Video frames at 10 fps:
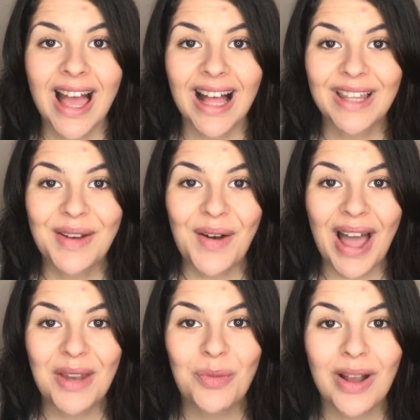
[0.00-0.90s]
Hello
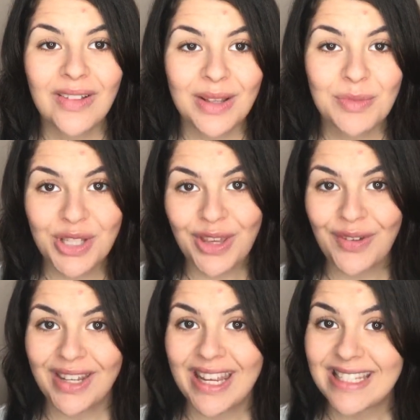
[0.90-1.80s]
and welcome to
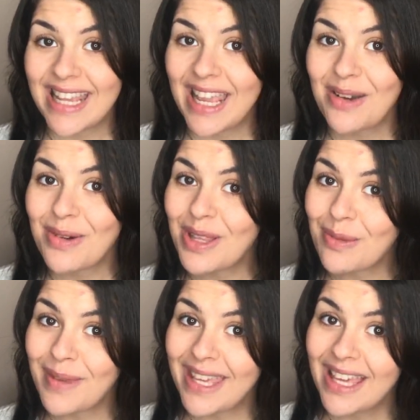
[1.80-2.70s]
Q&A Day with
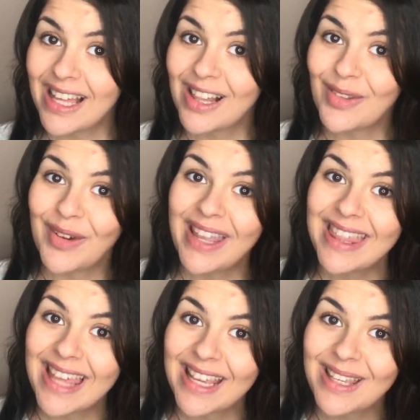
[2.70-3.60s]
me, Chloe.
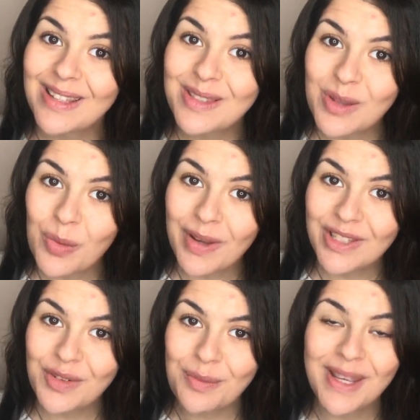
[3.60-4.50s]
Thank you so much for